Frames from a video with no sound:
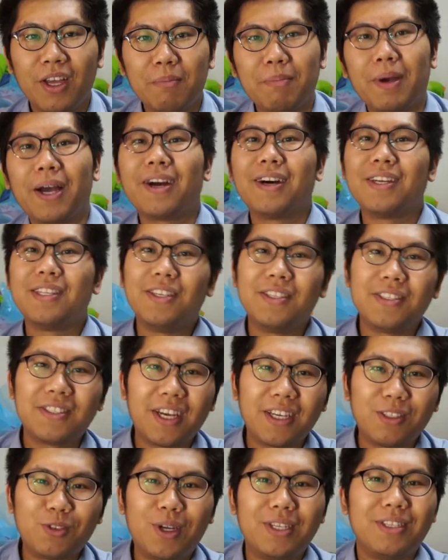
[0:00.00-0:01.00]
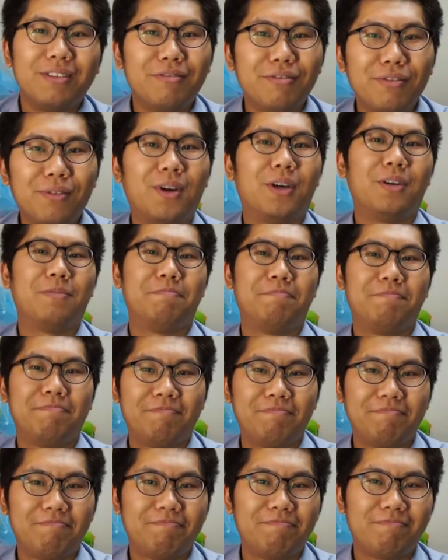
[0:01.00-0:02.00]
My cousin said 24.
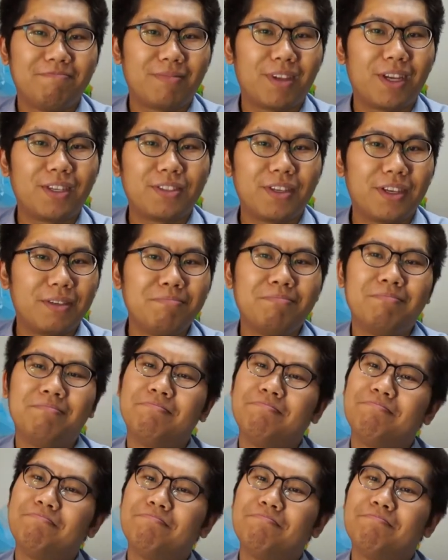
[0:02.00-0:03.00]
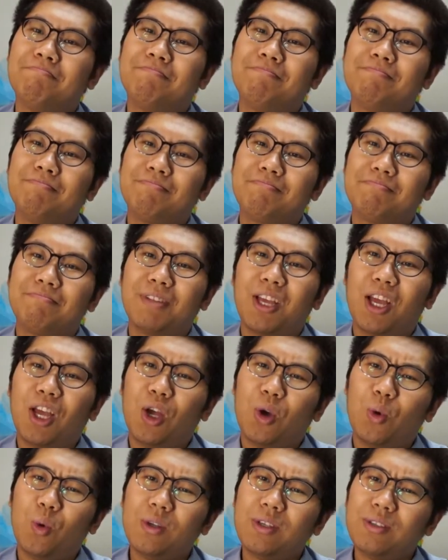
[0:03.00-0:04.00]
I said,
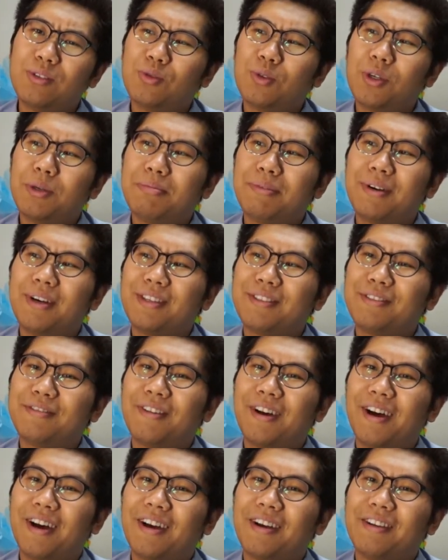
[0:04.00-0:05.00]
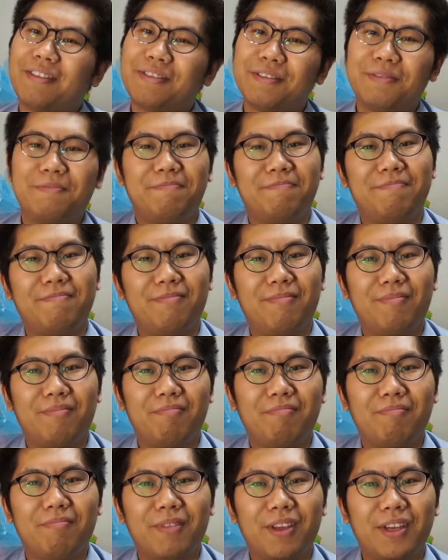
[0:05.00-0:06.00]
what is 3 plus 5?
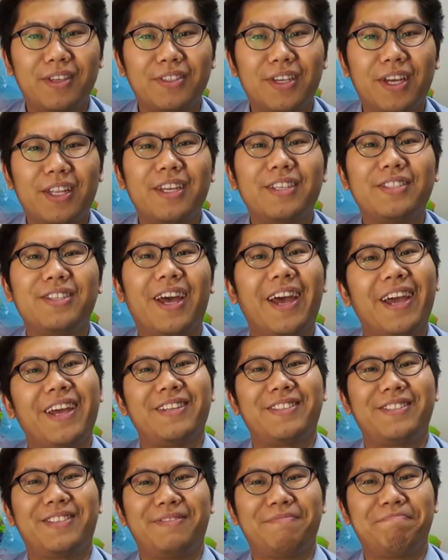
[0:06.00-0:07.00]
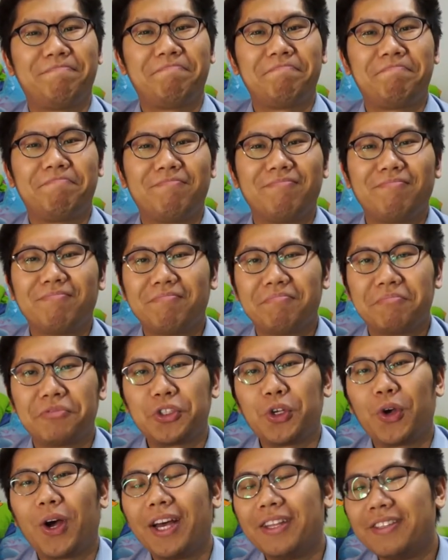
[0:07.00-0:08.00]
He said it's 8.
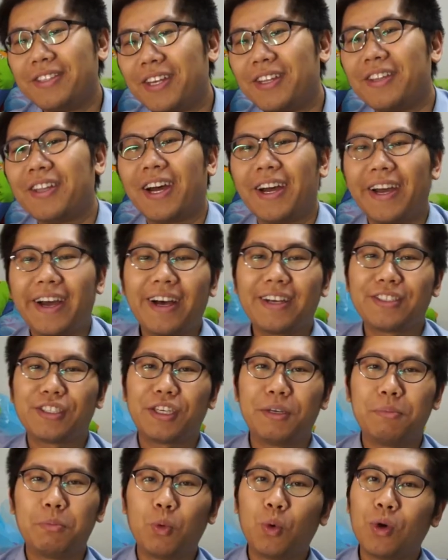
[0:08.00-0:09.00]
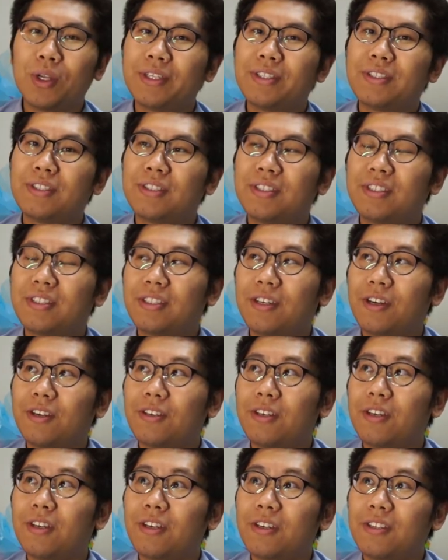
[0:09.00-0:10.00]
So I asked him, what is
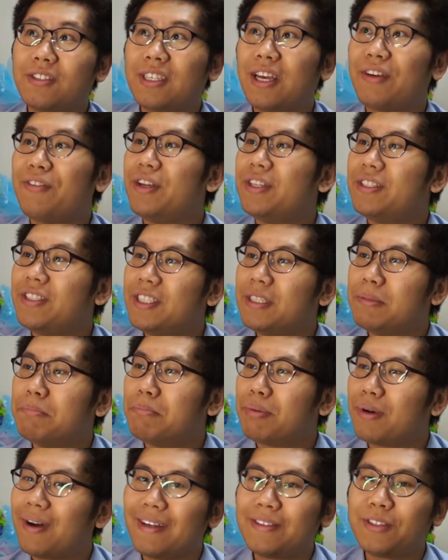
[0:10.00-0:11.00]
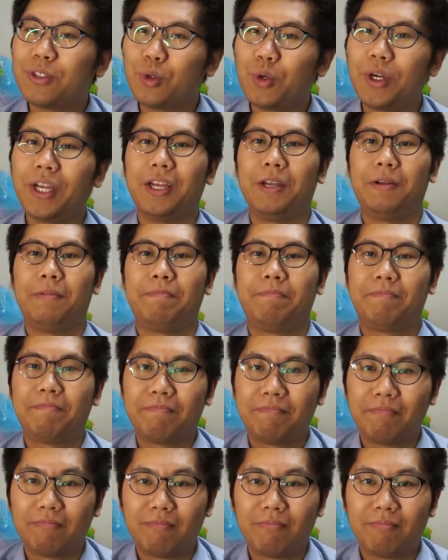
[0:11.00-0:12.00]
17 plus 3?
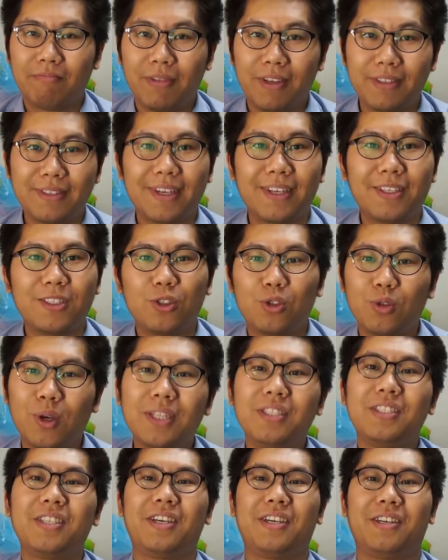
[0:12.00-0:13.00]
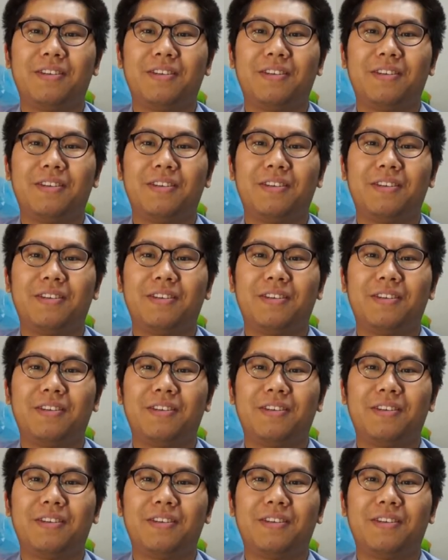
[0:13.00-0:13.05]
He said it's 20.